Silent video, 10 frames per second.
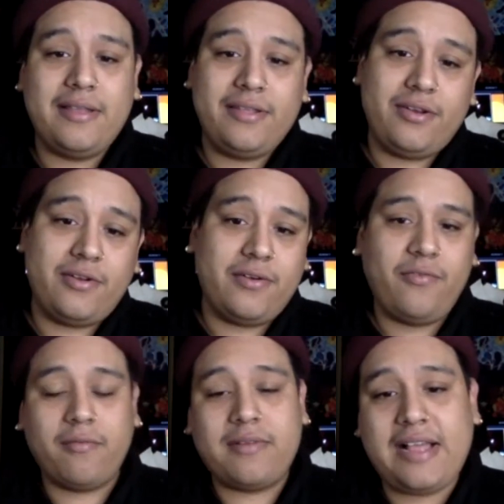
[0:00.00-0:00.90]

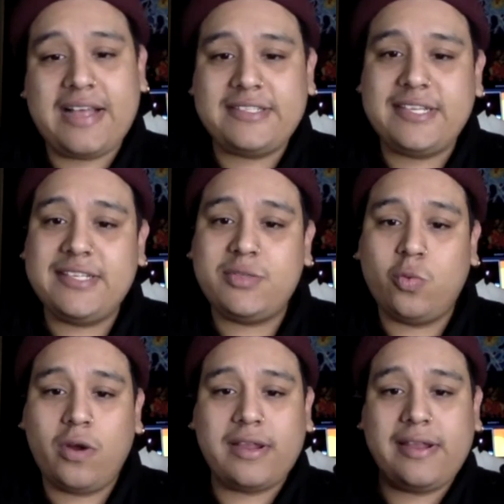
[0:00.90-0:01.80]
From classes,
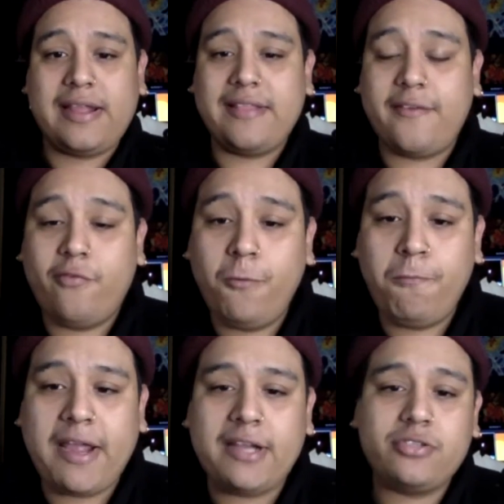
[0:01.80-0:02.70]
working at the food
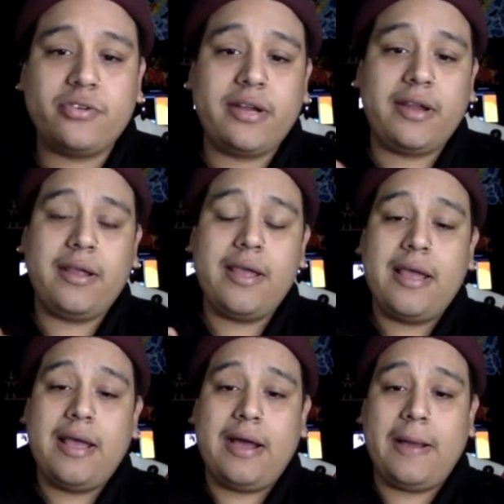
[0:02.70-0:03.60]
pantry,
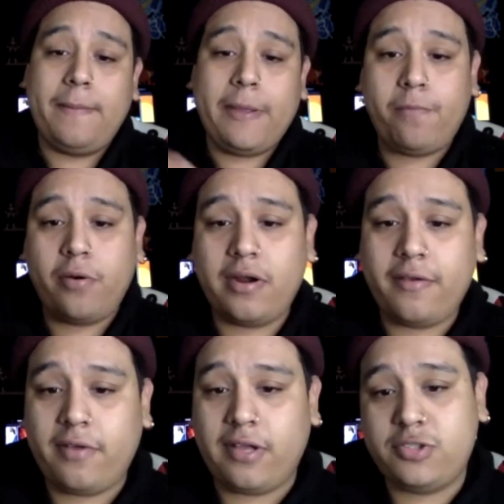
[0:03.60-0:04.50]
being part
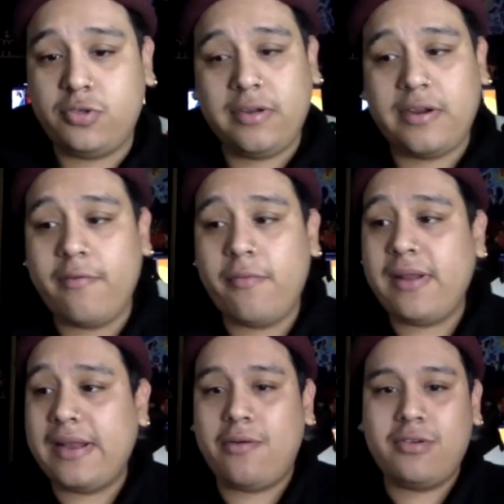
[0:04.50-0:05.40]
of a student
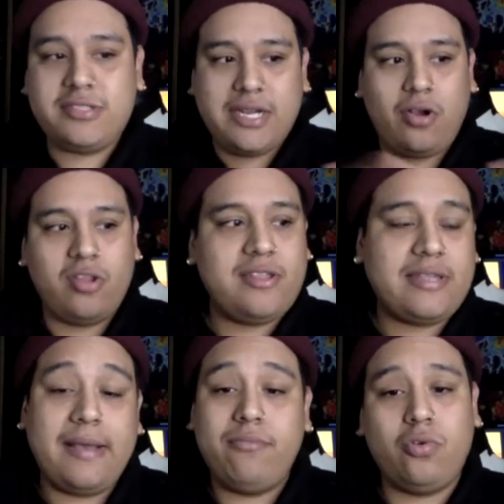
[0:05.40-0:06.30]
government. I was there all the
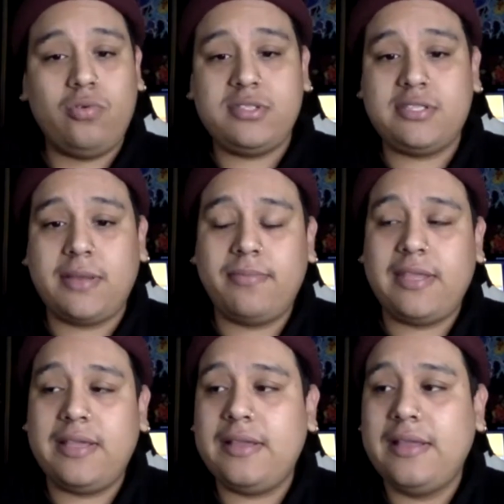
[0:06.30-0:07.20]
time doing
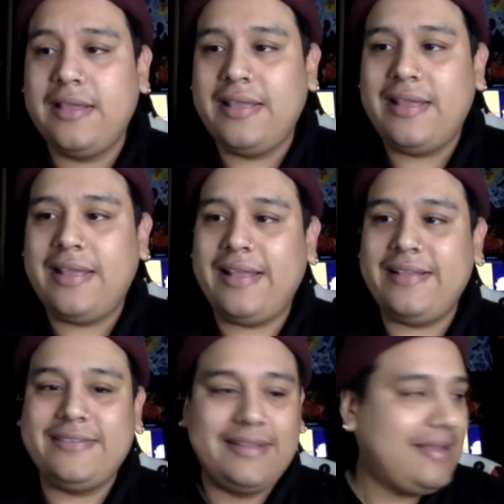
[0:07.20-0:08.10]
something,
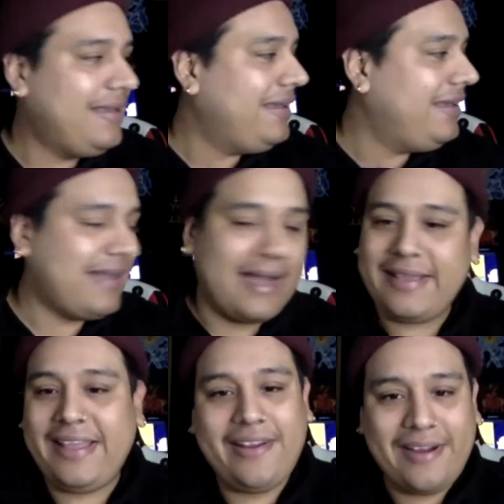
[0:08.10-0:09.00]
and
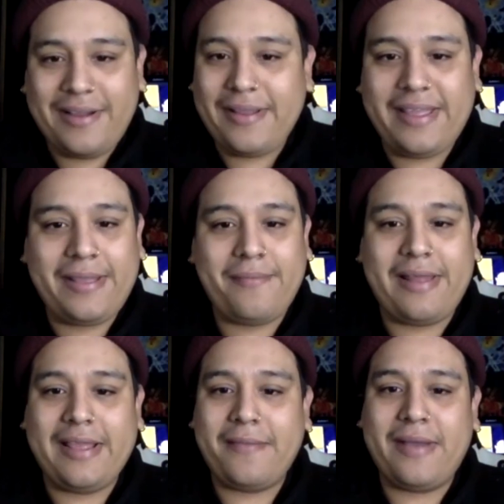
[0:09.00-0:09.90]
here I am,
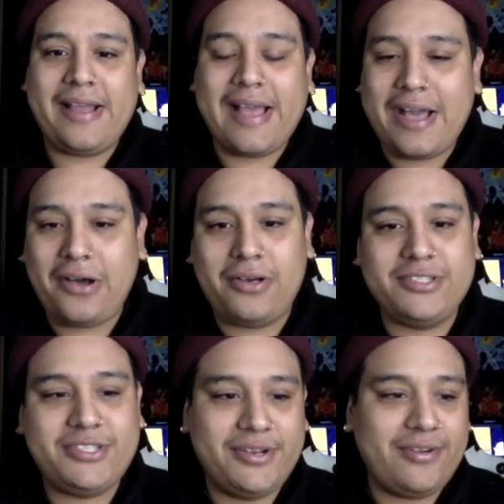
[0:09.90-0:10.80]
like in my
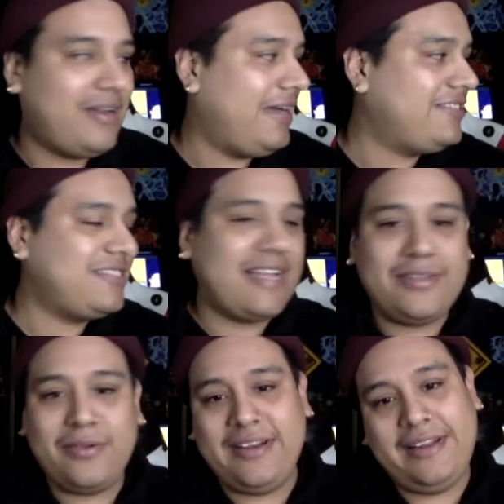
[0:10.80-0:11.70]
house. I just had
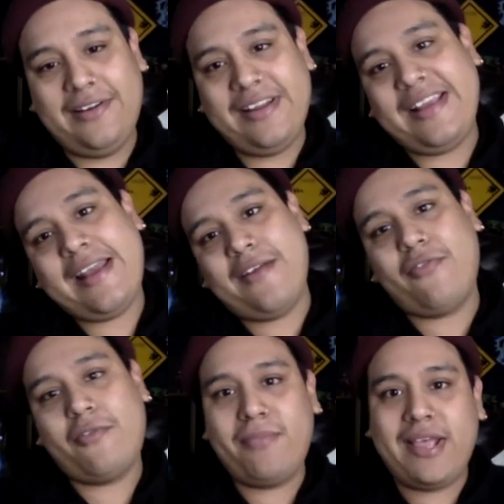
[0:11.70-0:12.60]
to literally get up
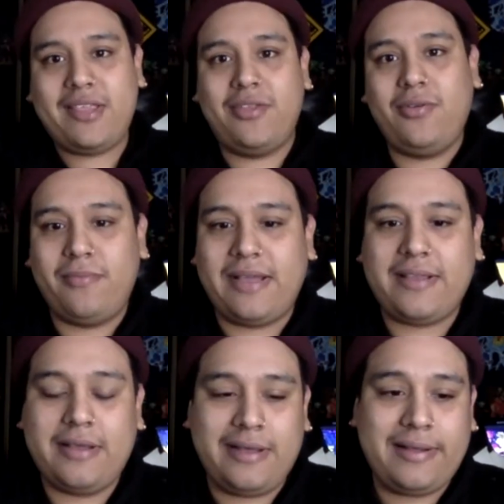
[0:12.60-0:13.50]
from bed to my
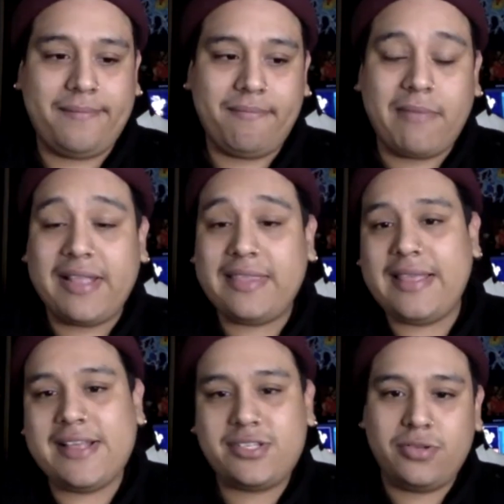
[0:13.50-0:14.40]

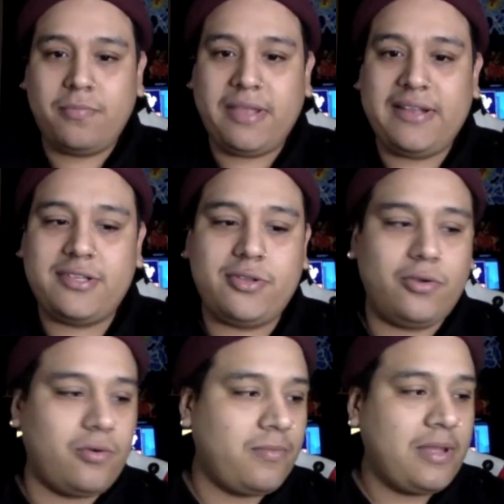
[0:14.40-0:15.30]
desk to be in Zoom.